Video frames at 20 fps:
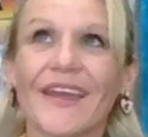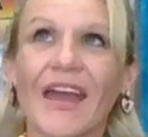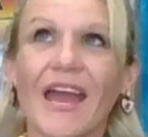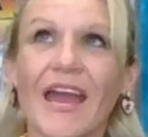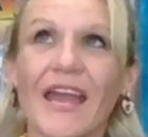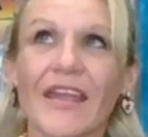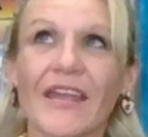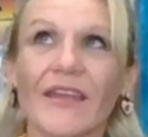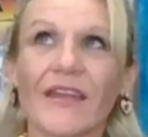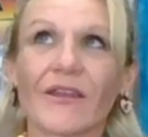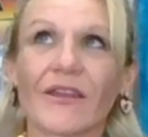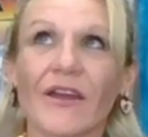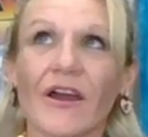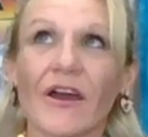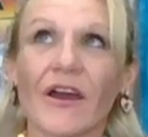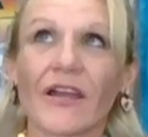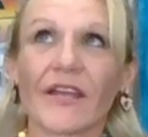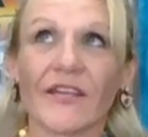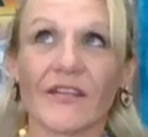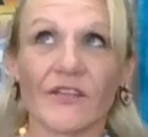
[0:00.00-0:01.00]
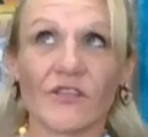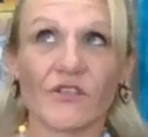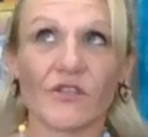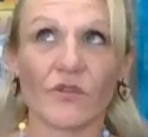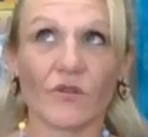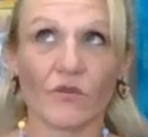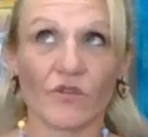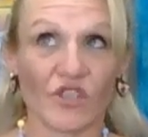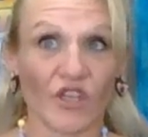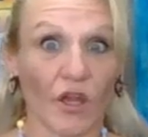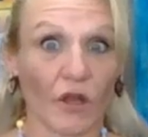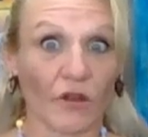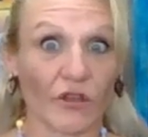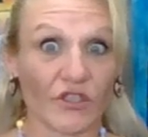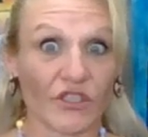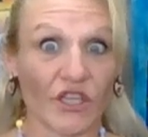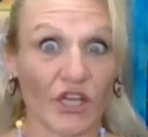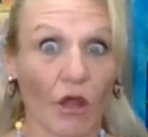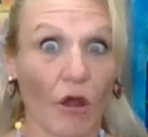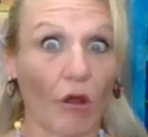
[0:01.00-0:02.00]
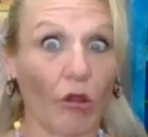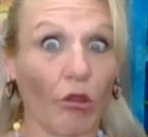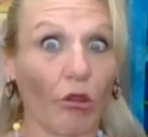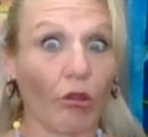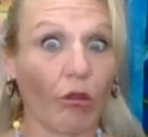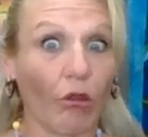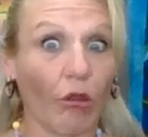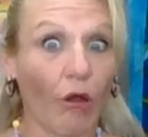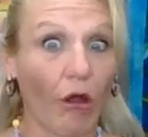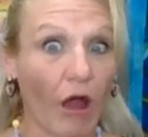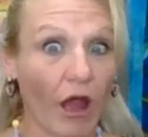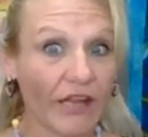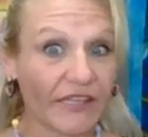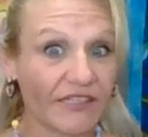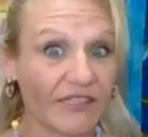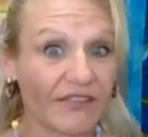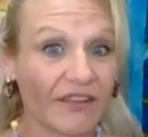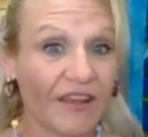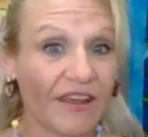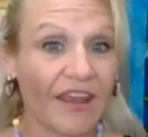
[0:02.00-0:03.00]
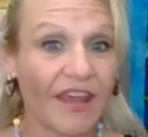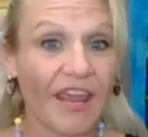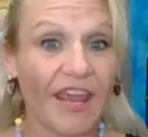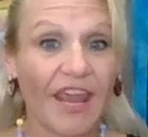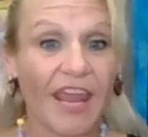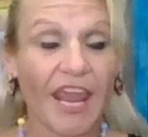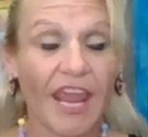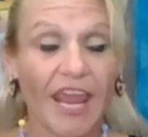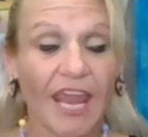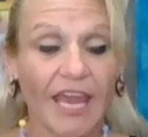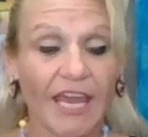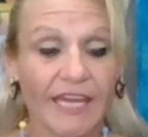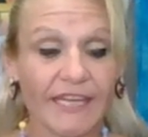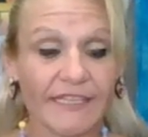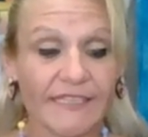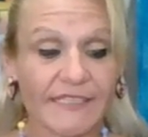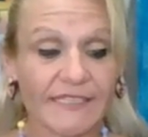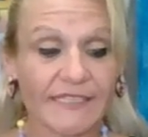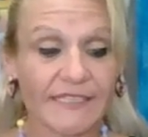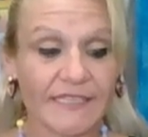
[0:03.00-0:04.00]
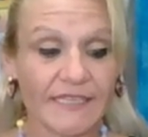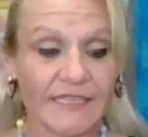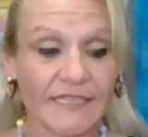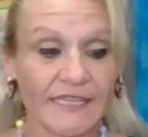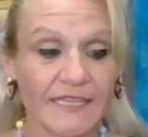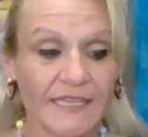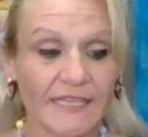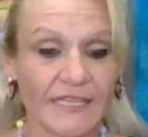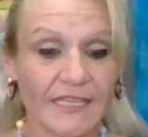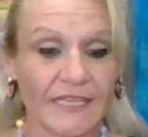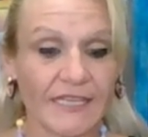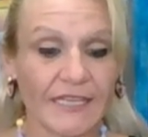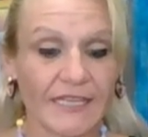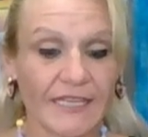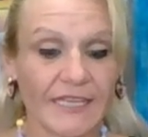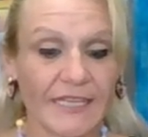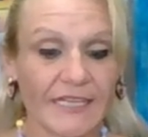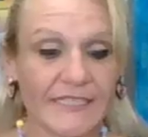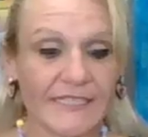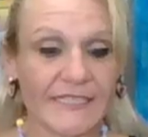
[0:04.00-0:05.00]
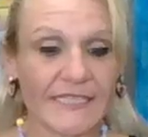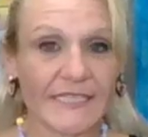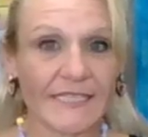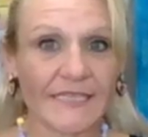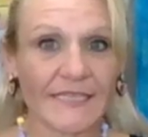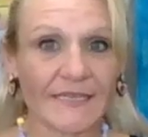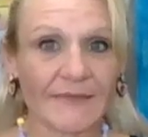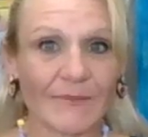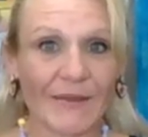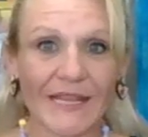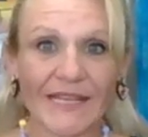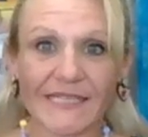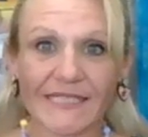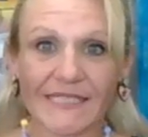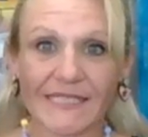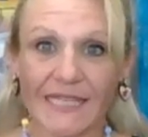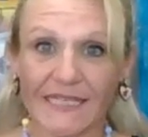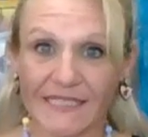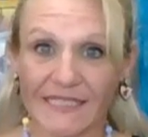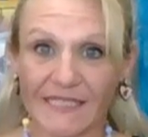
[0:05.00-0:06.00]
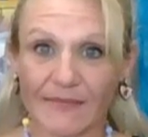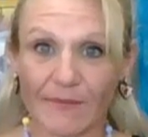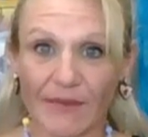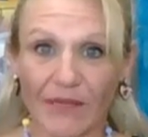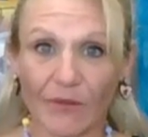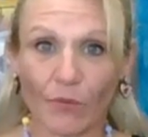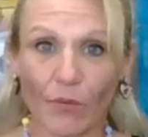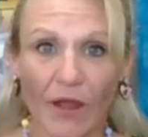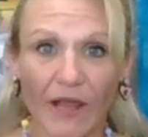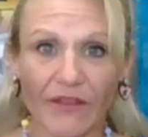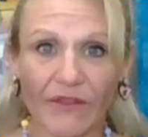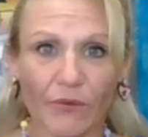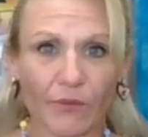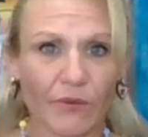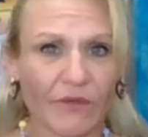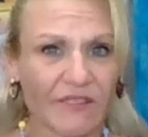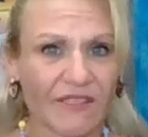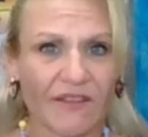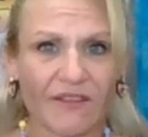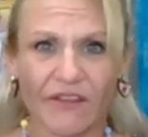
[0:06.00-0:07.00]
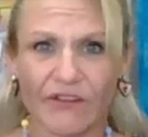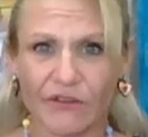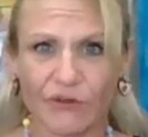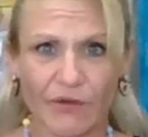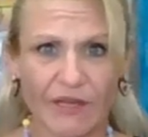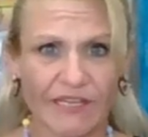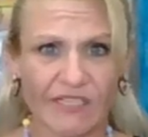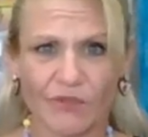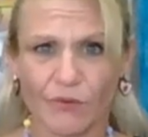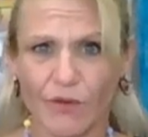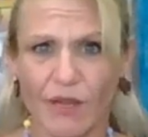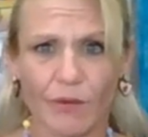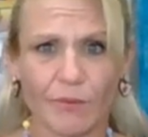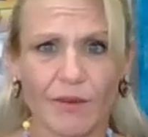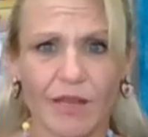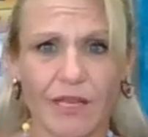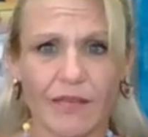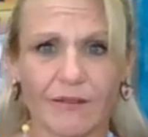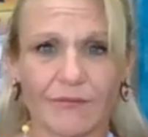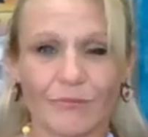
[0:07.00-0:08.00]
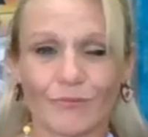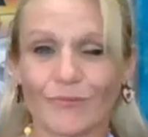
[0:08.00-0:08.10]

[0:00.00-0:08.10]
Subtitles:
I got into geology a lot, and it didn't make sense to me why there wasn't Thundereggs around me.